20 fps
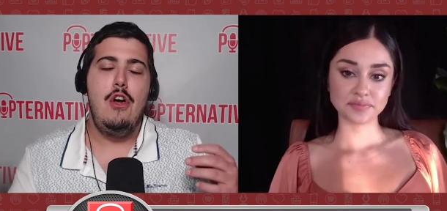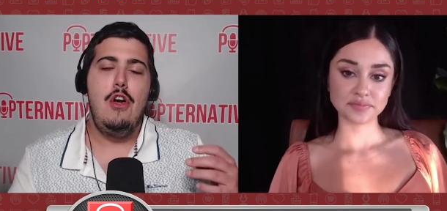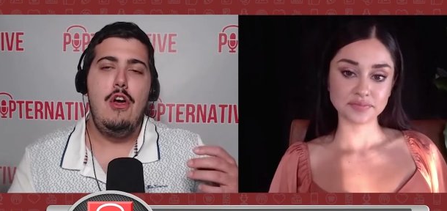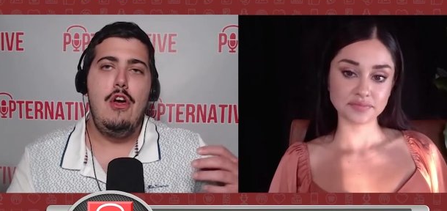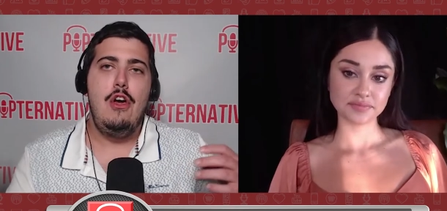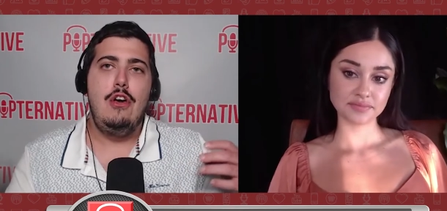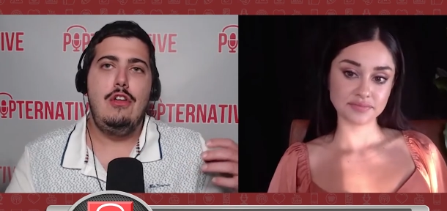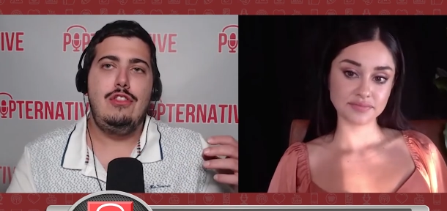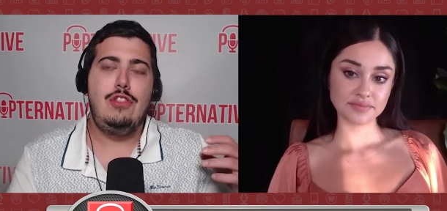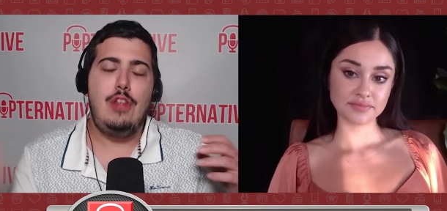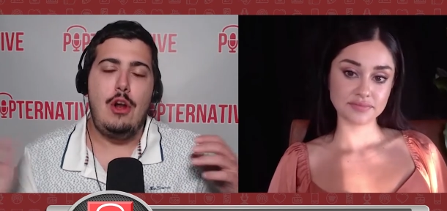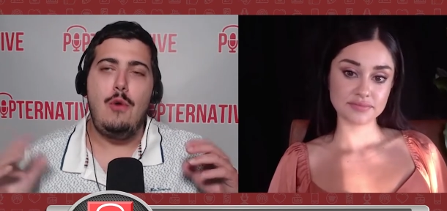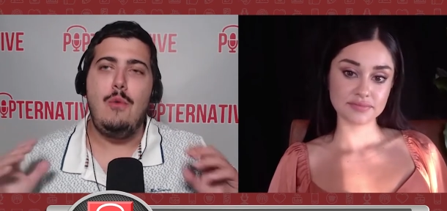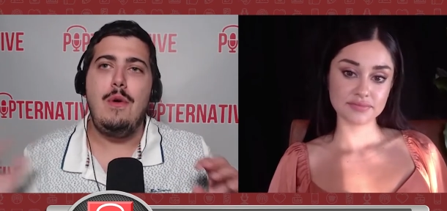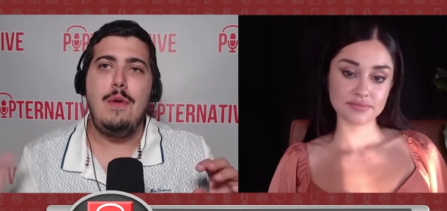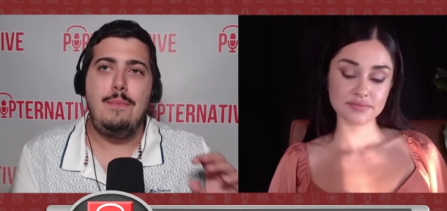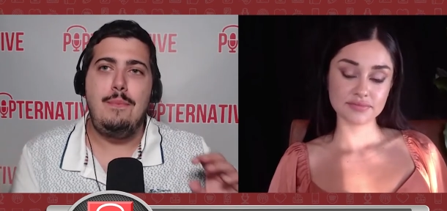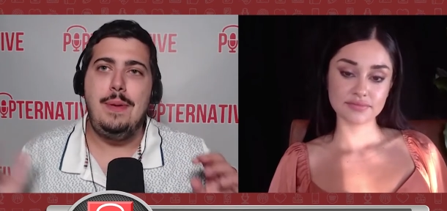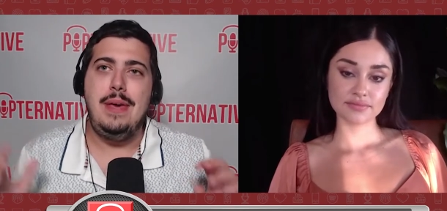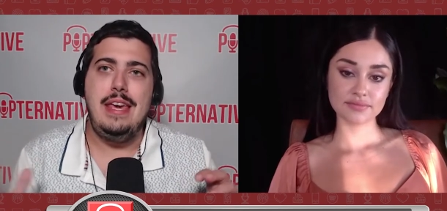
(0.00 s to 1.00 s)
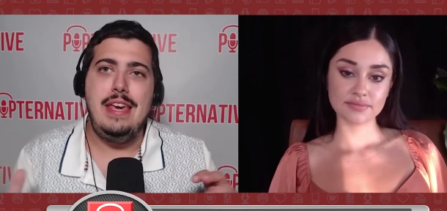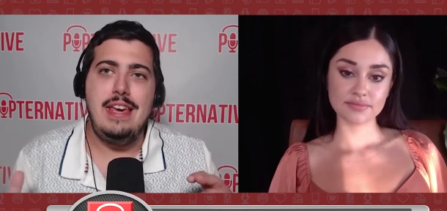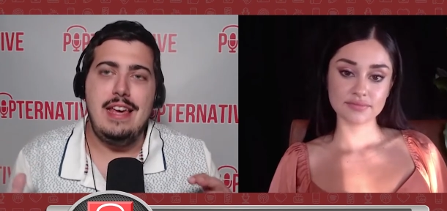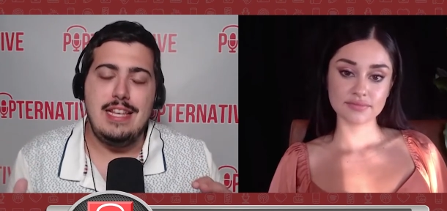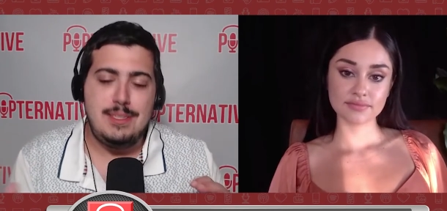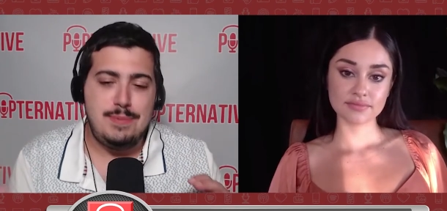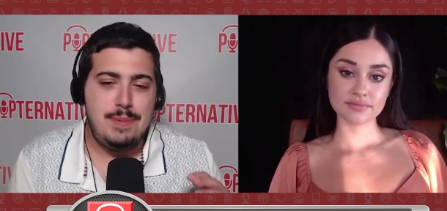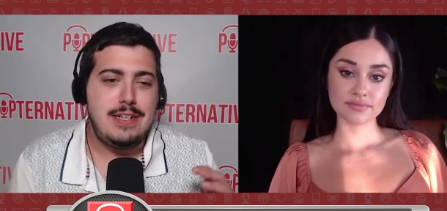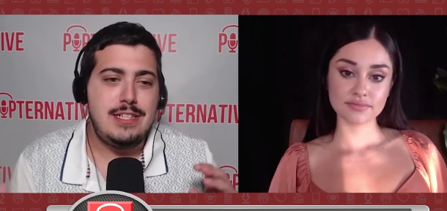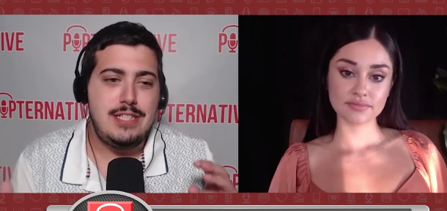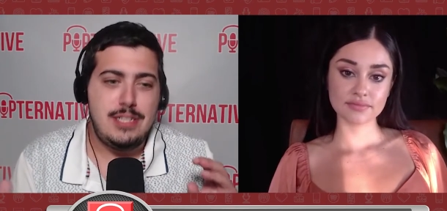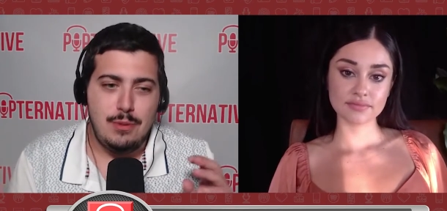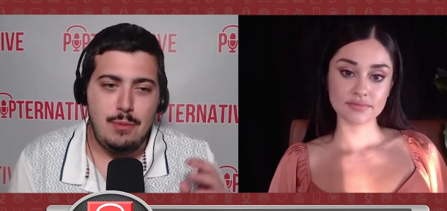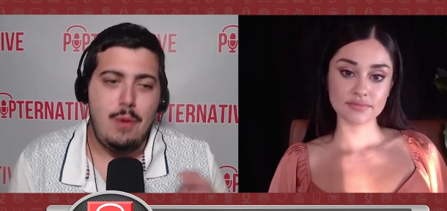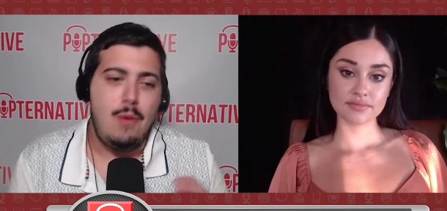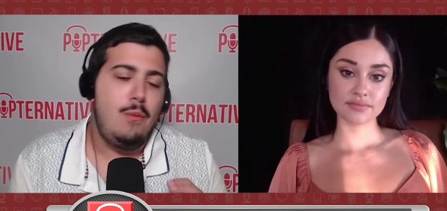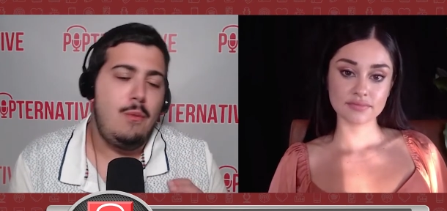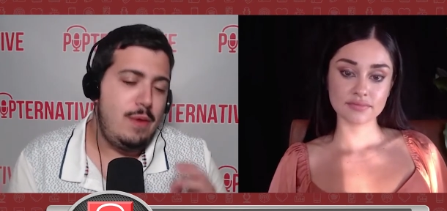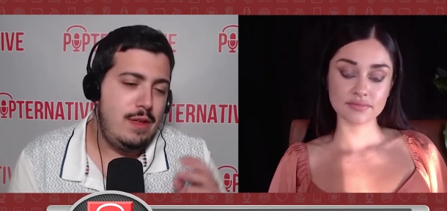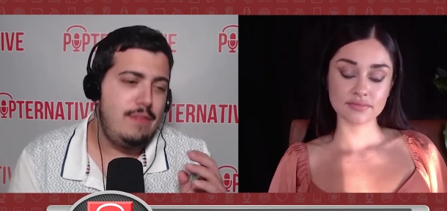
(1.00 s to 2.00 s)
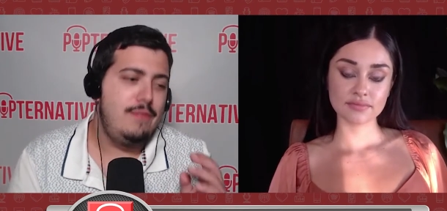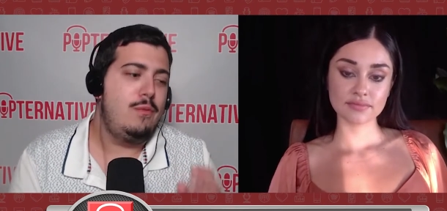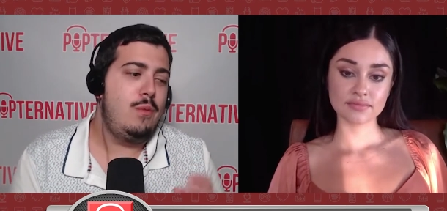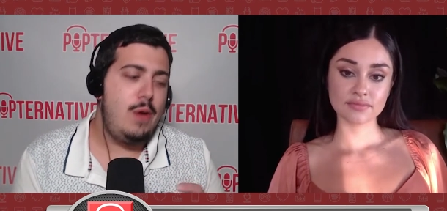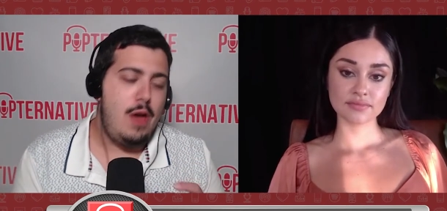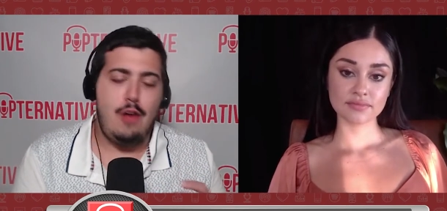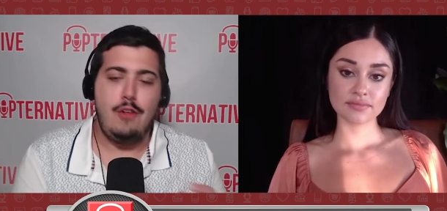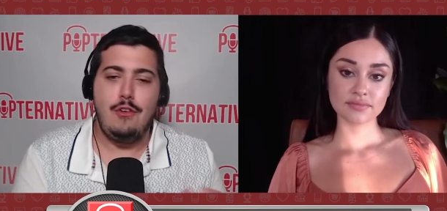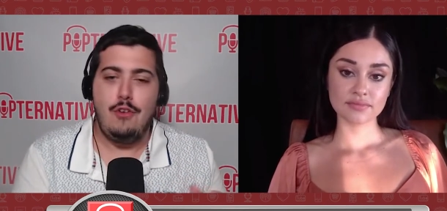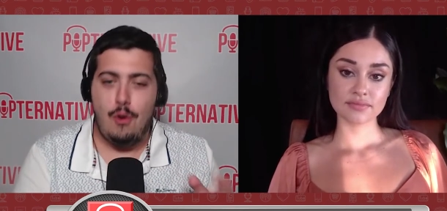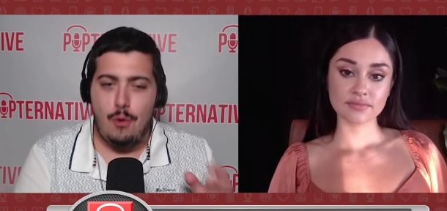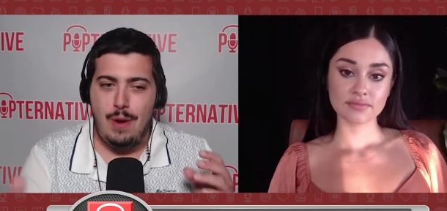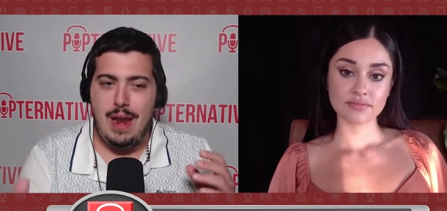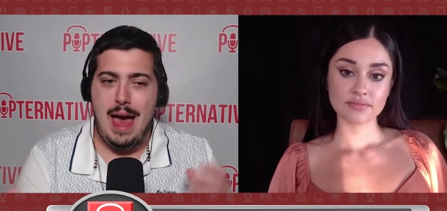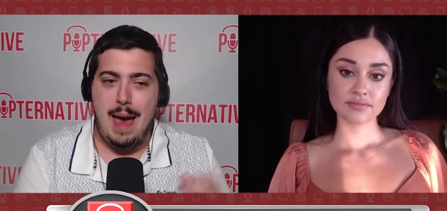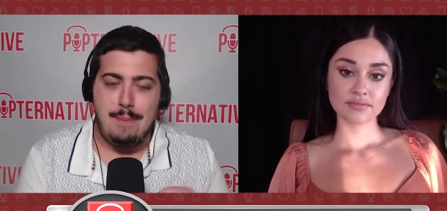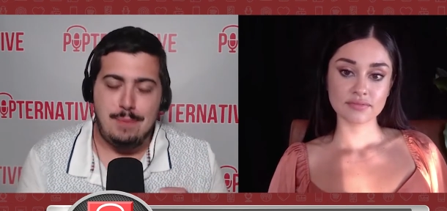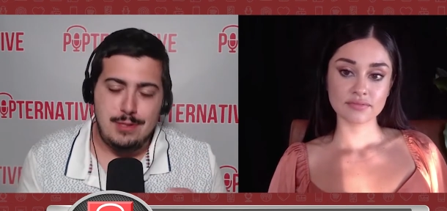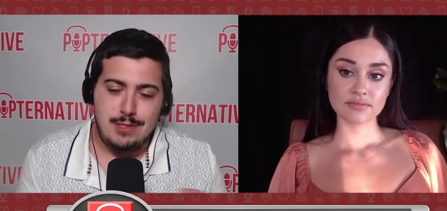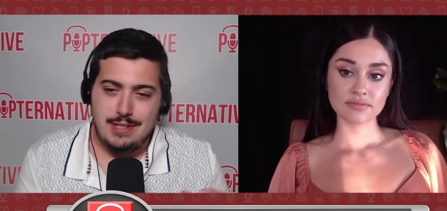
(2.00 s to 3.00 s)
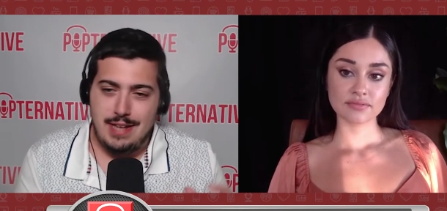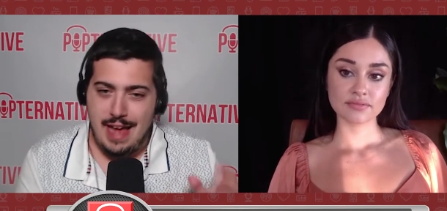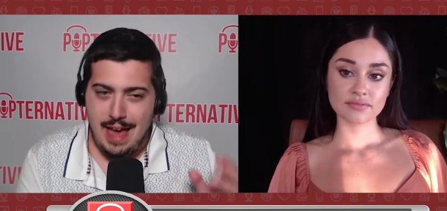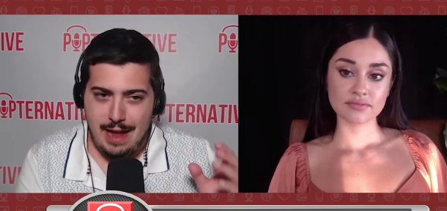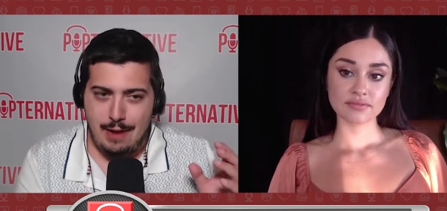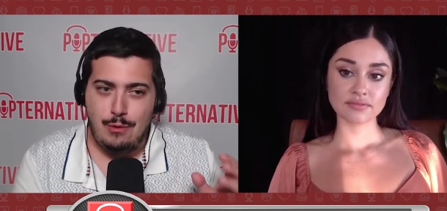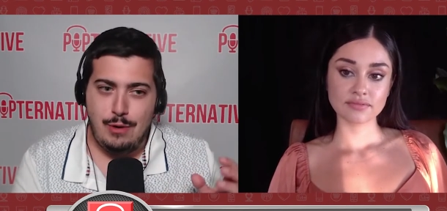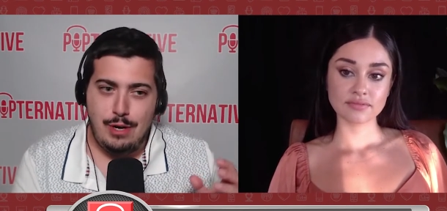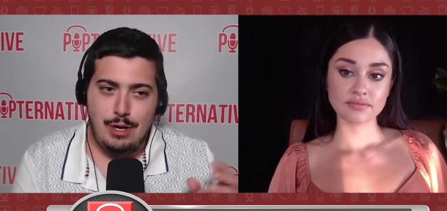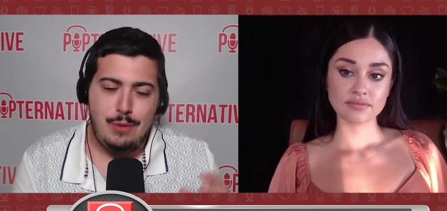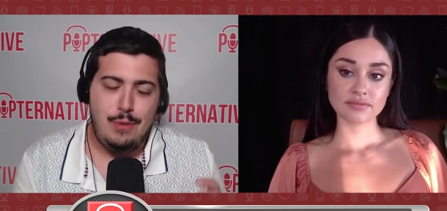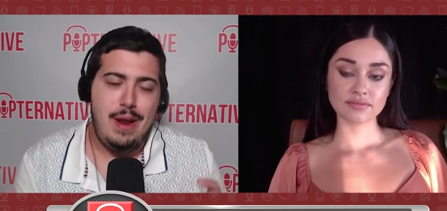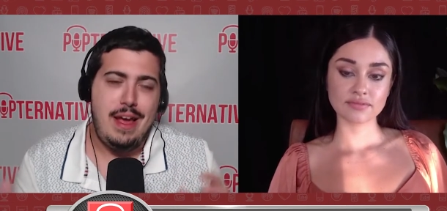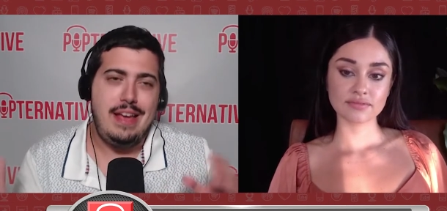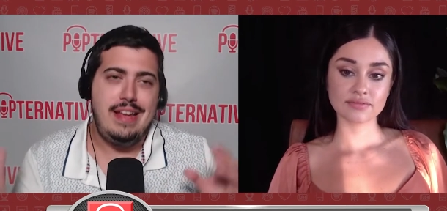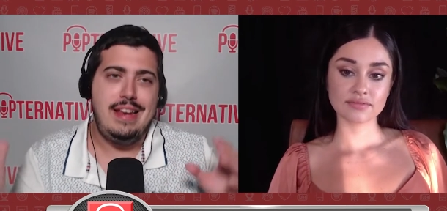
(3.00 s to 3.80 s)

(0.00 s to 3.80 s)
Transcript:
Speaker 1: there would be, especially what we we all know what happens to Henry, right?